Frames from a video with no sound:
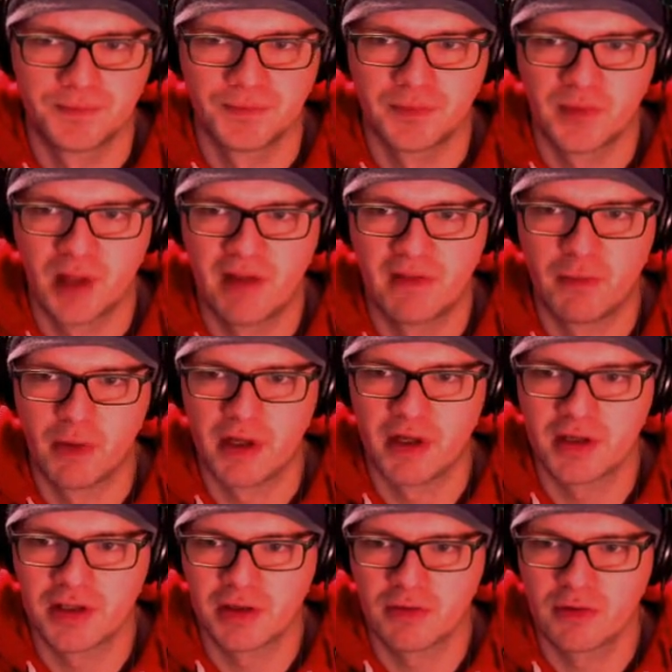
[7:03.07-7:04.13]
Everybody
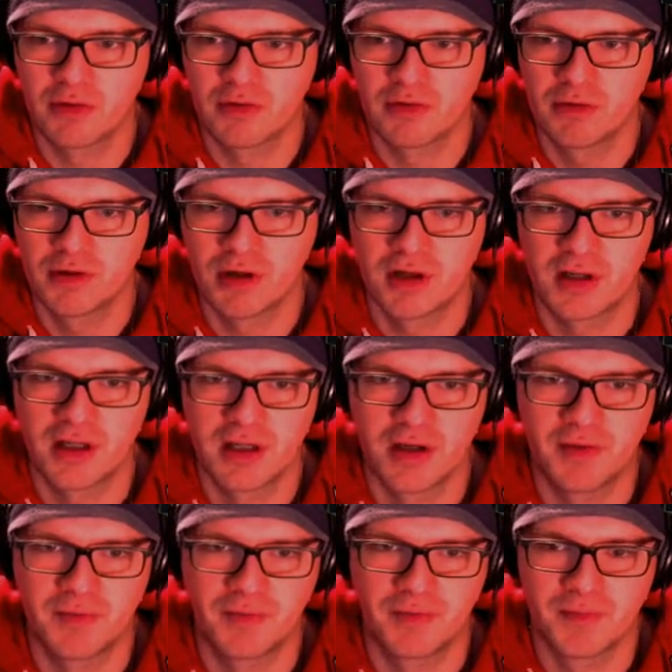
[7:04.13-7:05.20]
still calls, so no, they
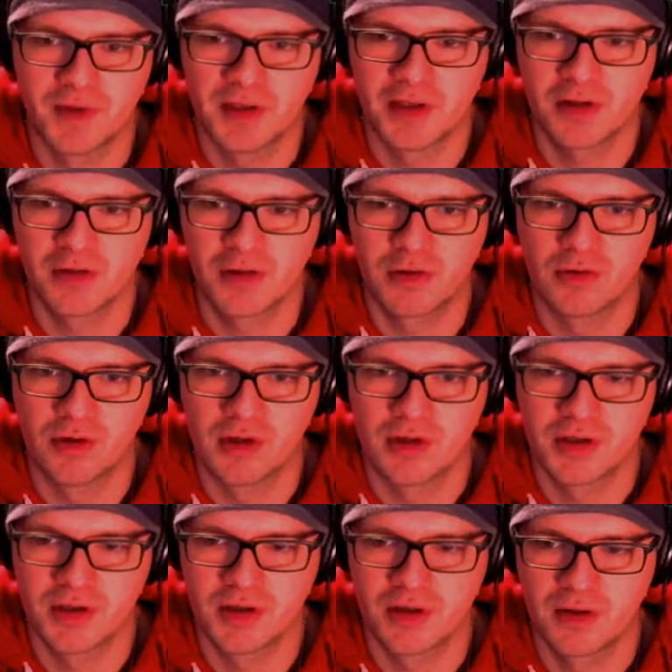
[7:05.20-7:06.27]
don't. Just 2
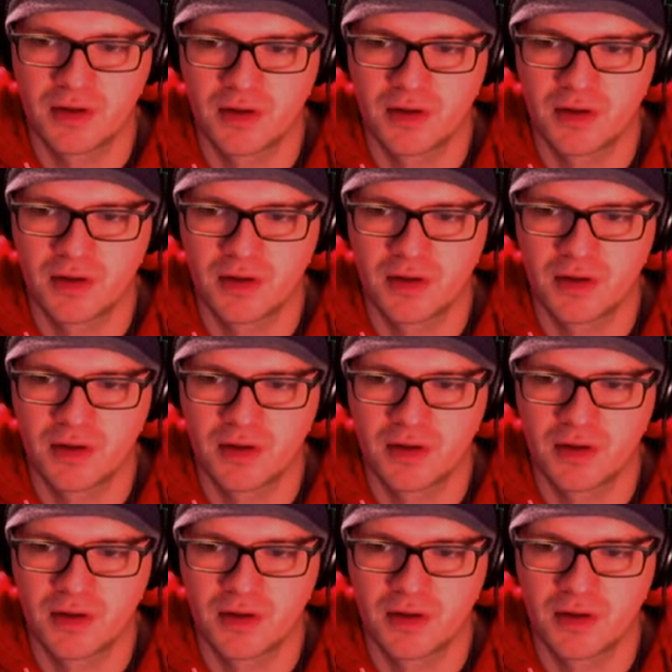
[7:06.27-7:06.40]
callers.